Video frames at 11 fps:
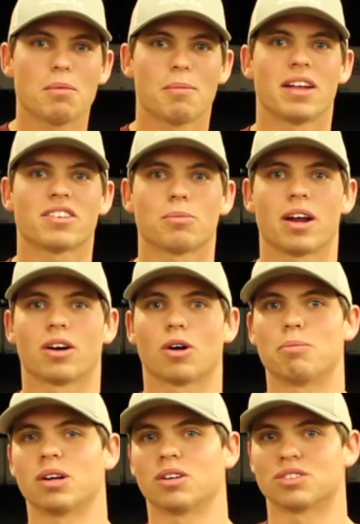momentum arrow
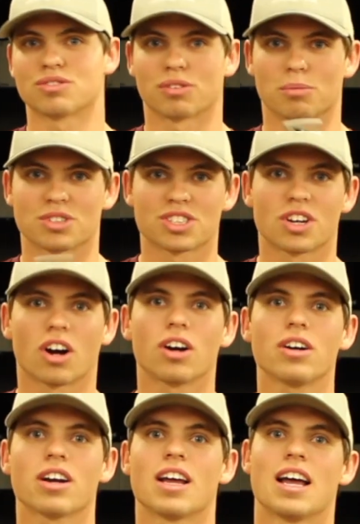builds from
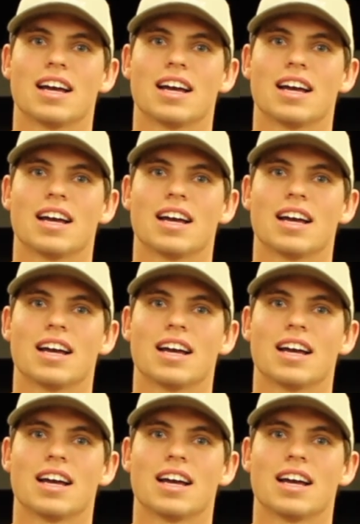start